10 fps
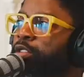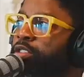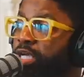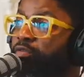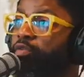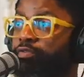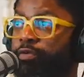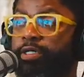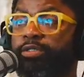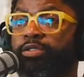several
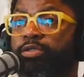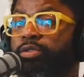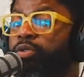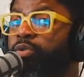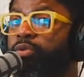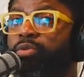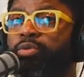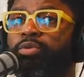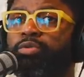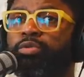friends
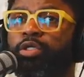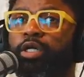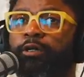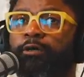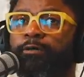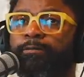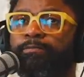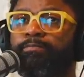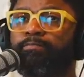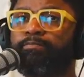who uh,
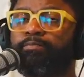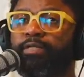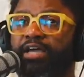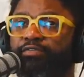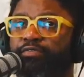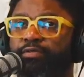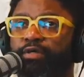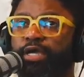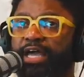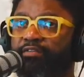have
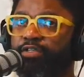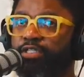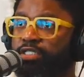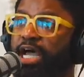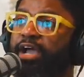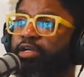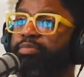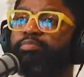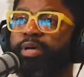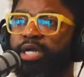have a desire to
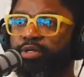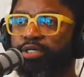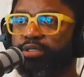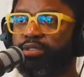be married.